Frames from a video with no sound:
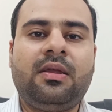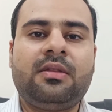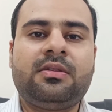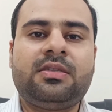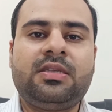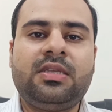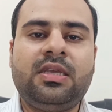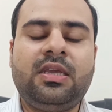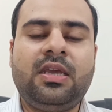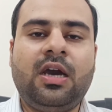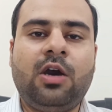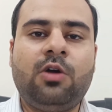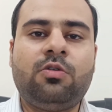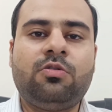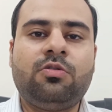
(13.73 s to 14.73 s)
see
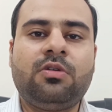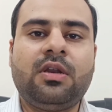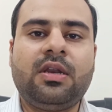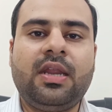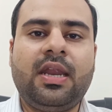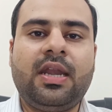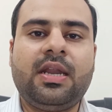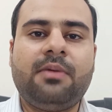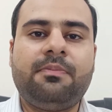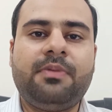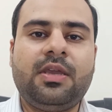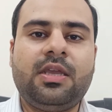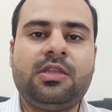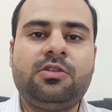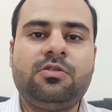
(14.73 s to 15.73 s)
how to create a
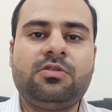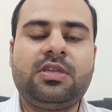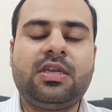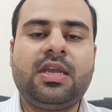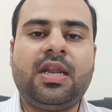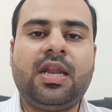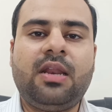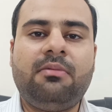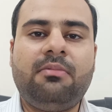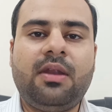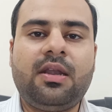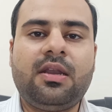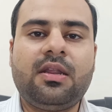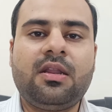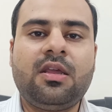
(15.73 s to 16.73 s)
page using an
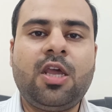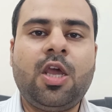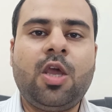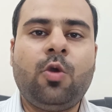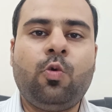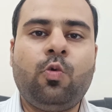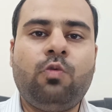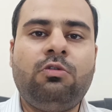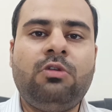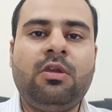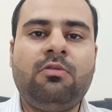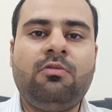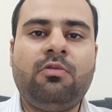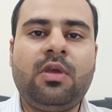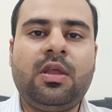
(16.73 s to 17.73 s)
Elementor. We
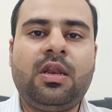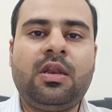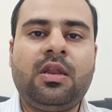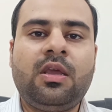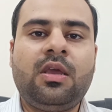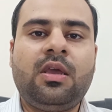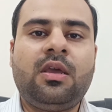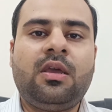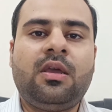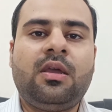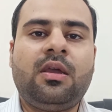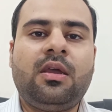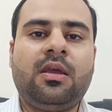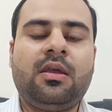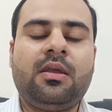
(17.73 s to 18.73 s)
will
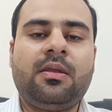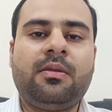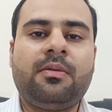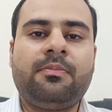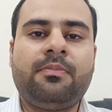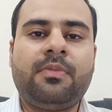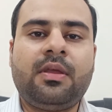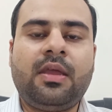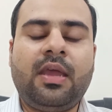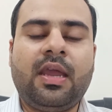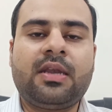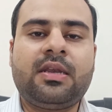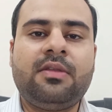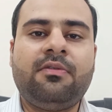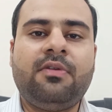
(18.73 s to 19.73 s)

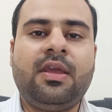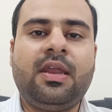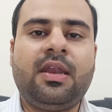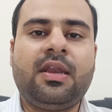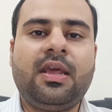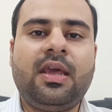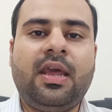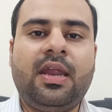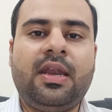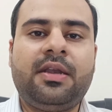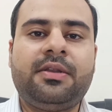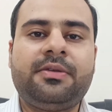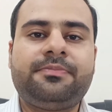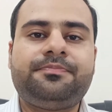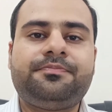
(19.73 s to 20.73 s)
activate
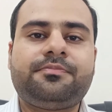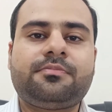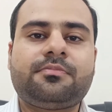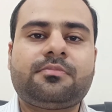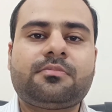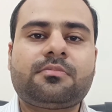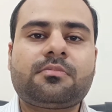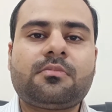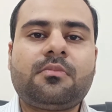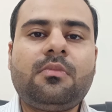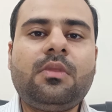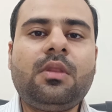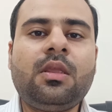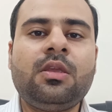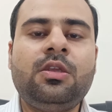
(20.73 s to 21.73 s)
and
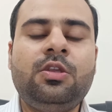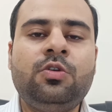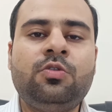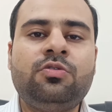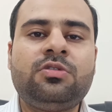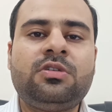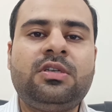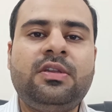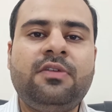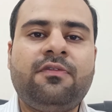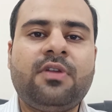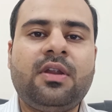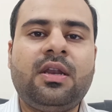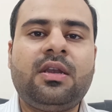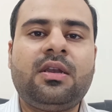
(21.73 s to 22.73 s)
use
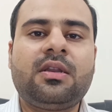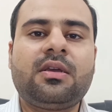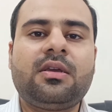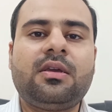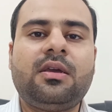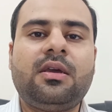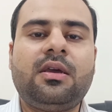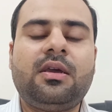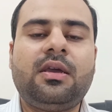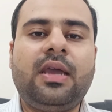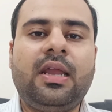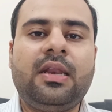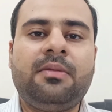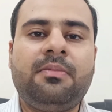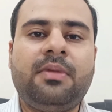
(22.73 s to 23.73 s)
different
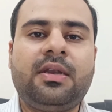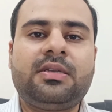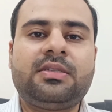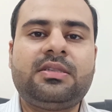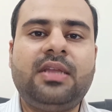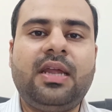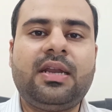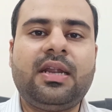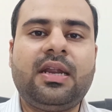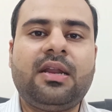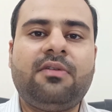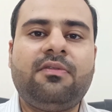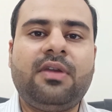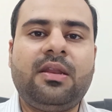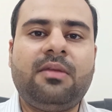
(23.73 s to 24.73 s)
elements that are
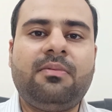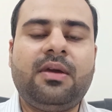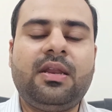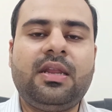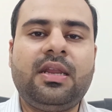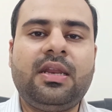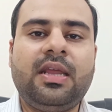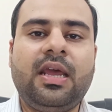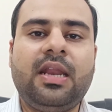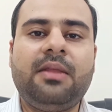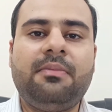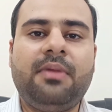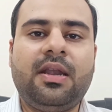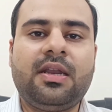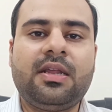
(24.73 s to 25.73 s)
available in
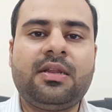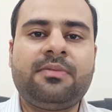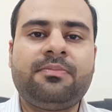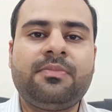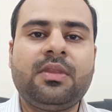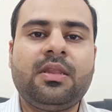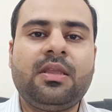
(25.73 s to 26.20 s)
Elementor,